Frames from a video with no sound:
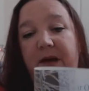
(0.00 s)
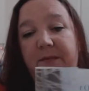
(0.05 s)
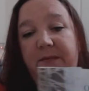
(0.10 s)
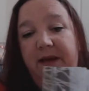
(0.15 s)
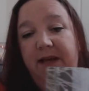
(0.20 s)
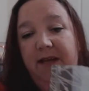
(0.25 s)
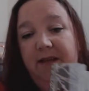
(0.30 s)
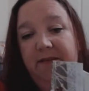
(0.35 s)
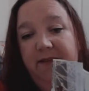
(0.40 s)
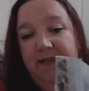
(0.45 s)
I'm not
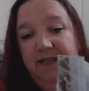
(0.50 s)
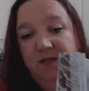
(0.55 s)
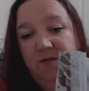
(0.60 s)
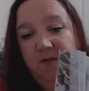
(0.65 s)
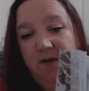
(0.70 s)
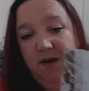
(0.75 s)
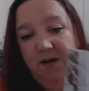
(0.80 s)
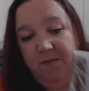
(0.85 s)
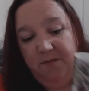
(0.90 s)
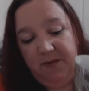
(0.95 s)
making this
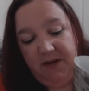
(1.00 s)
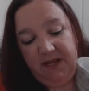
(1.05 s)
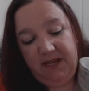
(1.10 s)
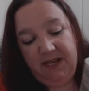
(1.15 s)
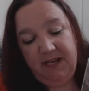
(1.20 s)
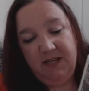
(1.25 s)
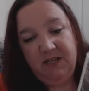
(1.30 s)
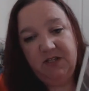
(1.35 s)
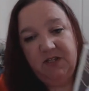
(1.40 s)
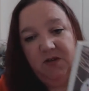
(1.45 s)
one, but
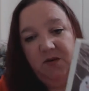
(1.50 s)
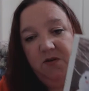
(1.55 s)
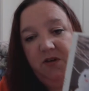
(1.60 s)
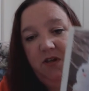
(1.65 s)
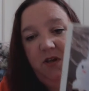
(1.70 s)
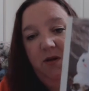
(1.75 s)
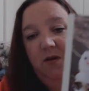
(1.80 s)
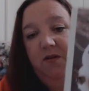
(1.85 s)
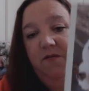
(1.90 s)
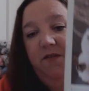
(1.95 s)
he is so
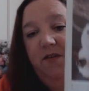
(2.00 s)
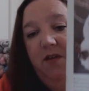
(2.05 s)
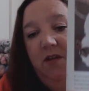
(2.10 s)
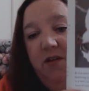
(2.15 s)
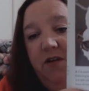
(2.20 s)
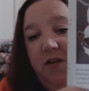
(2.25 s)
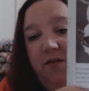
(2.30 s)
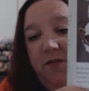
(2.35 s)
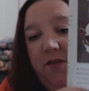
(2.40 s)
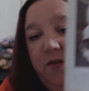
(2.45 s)
cute.
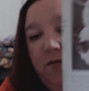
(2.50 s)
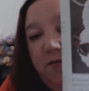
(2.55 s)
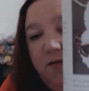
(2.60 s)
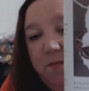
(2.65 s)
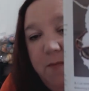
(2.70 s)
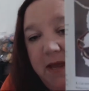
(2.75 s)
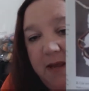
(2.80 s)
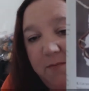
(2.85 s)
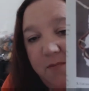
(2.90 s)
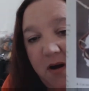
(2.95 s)
If you if you
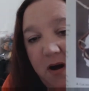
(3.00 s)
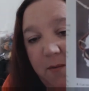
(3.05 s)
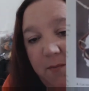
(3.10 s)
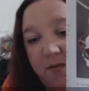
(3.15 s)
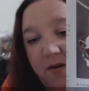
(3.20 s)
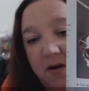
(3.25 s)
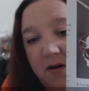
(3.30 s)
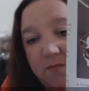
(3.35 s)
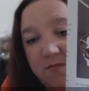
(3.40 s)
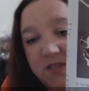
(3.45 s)
make
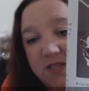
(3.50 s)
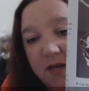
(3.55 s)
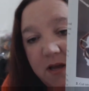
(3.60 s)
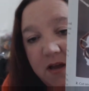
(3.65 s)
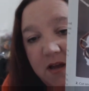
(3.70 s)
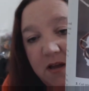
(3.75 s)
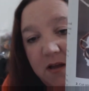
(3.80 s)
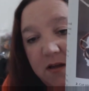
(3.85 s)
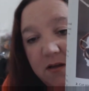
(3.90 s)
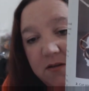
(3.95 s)
pom poms,
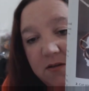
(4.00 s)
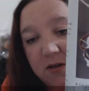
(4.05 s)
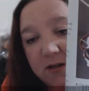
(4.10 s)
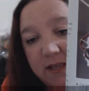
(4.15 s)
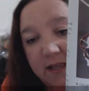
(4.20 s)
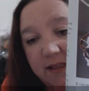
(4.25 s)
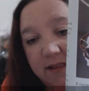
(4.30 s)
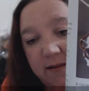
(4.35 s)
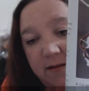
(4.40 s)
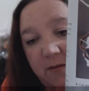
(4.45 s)

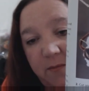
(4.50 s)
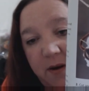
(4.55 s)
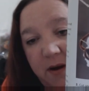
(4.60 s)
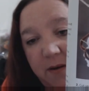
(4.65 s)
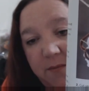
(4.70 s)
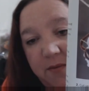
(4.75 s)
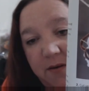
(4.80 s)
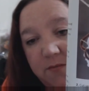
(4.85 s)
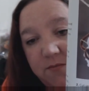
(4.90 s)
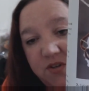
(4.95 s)
look at that little
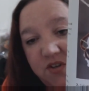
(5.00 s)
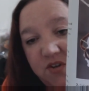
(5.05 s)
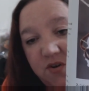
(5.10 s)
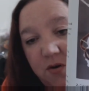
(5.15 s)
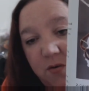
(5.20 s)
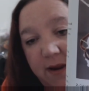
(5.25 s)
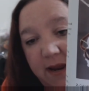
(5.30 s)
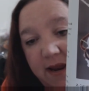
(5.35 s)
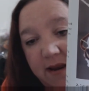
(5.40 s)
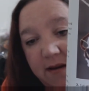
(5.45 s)
pom pom
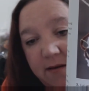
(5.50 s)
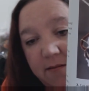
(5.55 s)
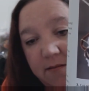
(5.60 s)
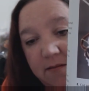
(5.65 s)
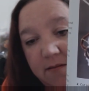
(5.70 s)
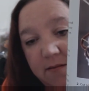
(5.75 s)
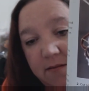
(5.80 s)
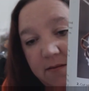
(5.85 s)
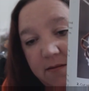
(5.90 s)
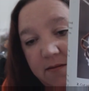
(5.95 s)
snowman.
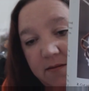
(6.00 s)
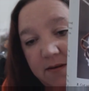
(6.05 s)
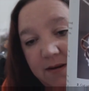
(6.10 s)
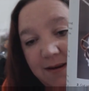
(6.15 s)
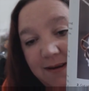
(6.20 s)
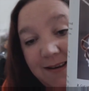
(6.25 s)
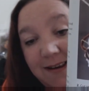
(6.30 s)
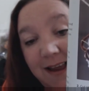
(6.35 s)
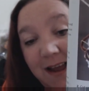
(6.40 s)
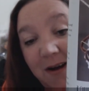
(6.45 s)

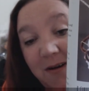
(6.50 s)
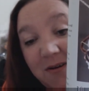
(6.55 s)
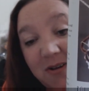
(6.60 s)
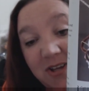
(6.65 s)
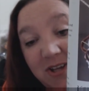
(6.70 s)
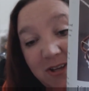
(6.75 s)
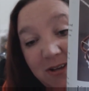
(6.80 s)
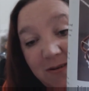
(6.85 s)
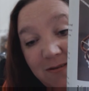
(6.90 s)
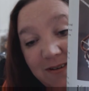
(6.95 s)
How
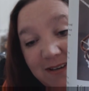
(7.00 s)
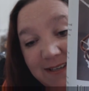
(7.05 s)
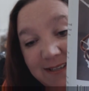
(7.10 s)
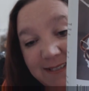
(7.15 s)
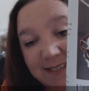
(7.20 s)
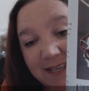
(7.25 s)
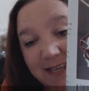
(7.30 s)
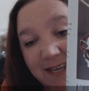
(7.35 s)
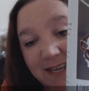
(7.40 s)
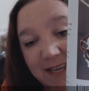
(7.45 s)
cute
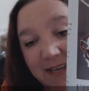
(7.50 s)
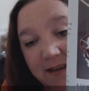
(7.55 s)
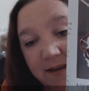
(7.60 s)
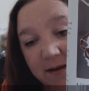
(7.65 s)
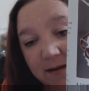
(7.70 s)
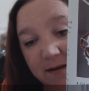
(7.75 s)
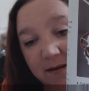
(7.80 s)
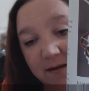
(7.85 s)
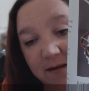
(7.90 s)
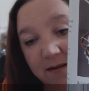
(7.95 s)
is
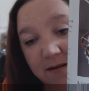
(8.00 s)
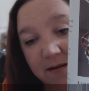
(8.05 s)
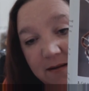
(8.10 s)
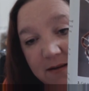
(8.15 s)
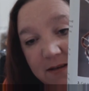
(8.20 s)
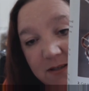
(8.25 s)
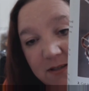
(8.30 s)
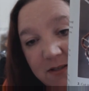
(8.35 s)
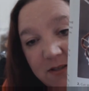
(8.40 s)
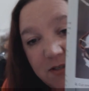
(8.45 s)
he?
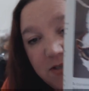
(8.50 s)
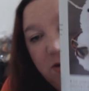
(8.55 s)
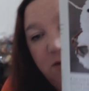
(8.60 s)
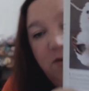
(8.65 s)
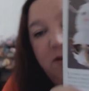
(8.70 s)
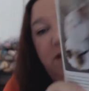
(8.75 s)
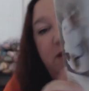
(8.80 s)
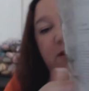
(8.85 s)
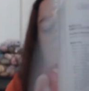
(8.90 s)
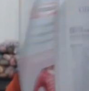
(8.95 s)

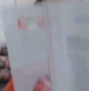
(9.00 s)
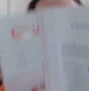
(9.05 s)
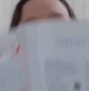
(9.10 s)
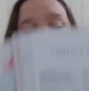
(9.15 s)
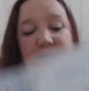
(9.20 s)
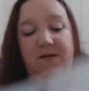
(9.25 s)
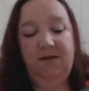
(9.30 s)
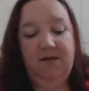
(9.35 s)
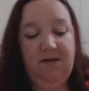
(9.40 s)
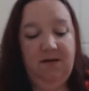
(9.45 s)
So cute.
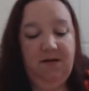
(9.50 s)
